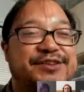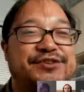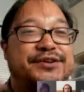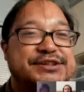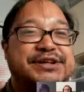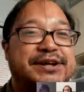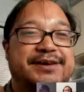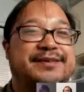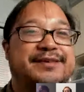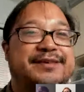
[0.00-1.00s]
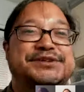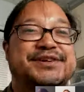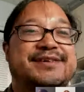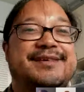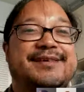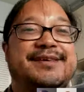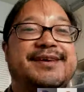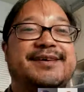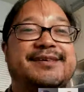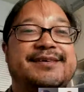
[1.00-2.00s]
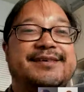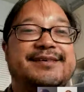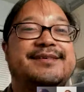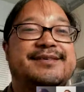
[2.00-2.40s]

because it's all a shared knowledge. Yeah.